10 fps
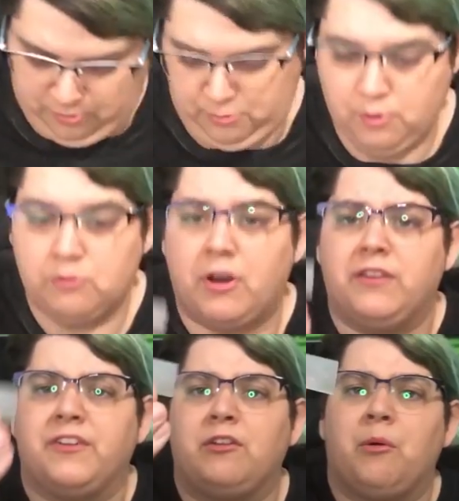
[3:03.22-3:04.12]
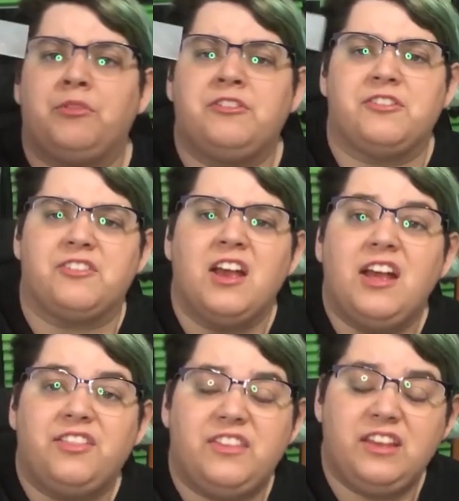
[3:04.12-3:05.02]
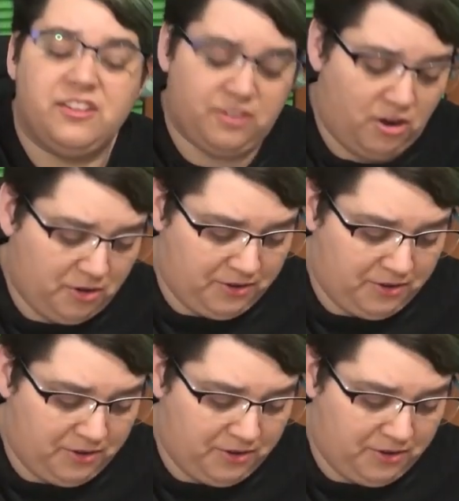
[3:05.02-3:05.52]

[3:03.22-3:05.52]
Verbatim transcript: I'm trying to figure out what this is. These are